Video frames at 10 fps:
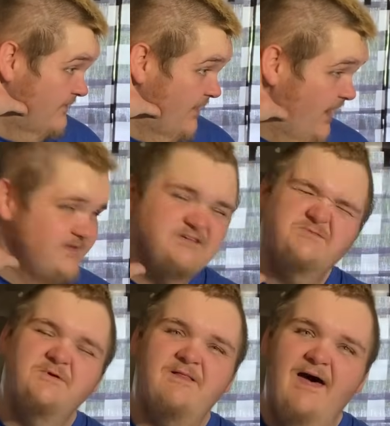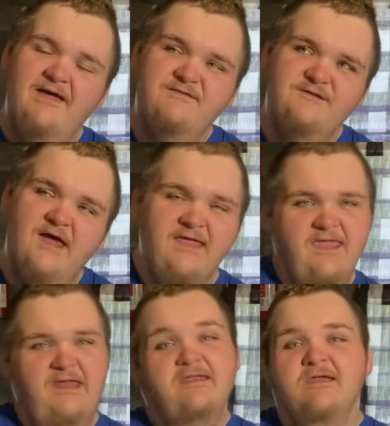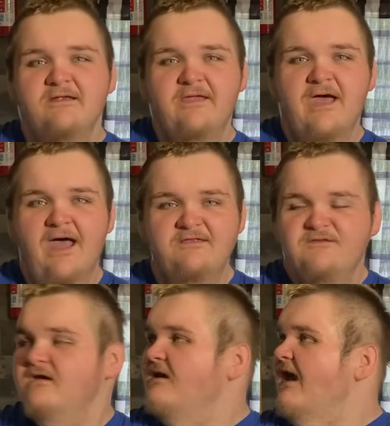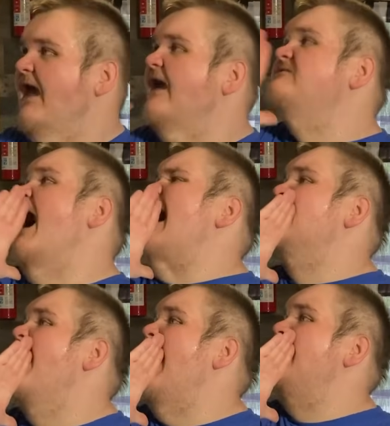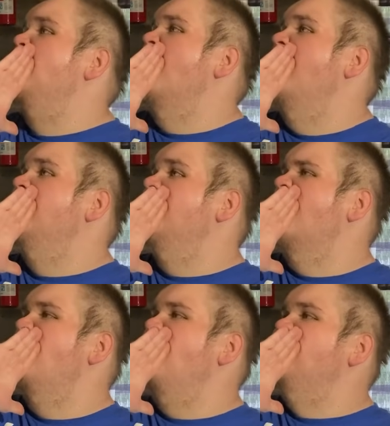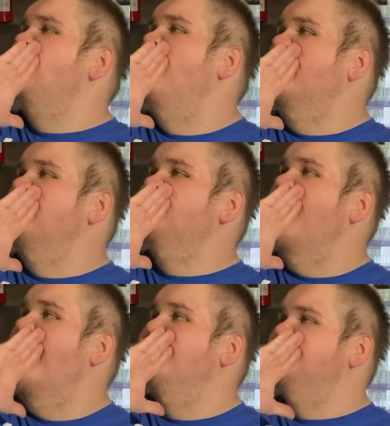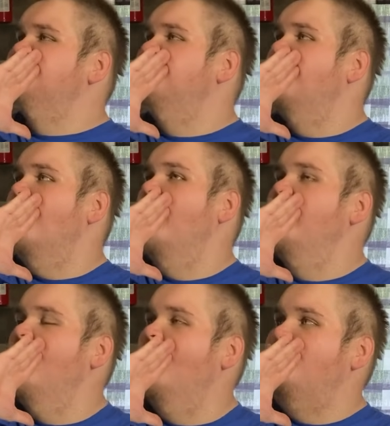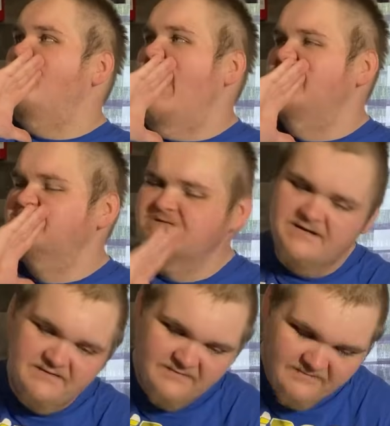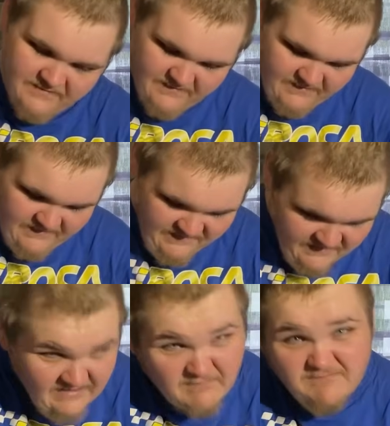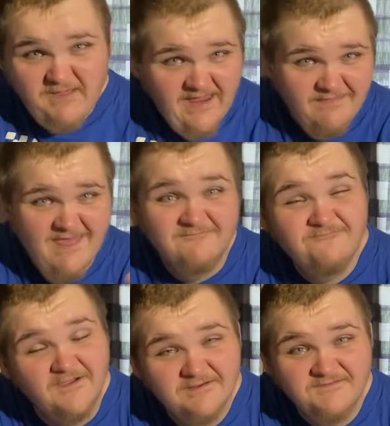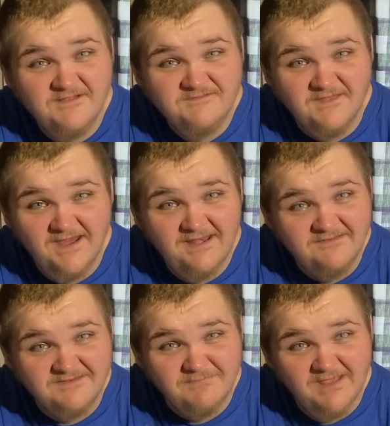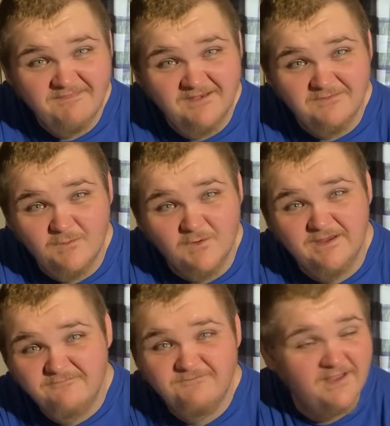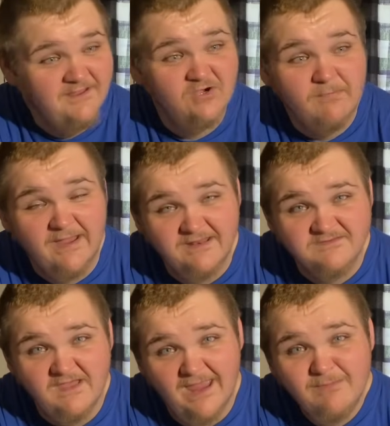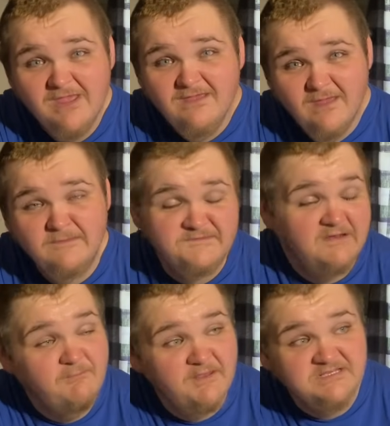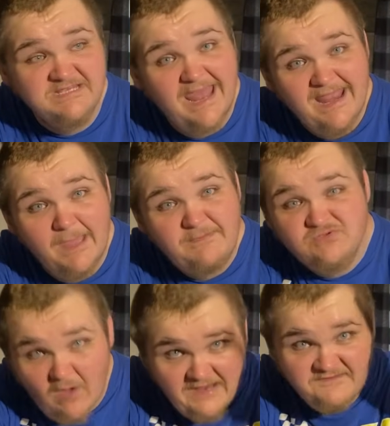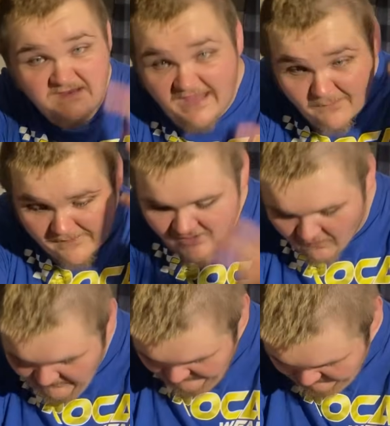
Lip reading: I just realized I can't hear you guys. Hey, Doc Holliday, get on that fucking time machine already, you old bastard. I've been paying that fucker since the 80s to make that DeLorean fucking go back in time. And the son of a bitch has had it happen twice and can't redo it.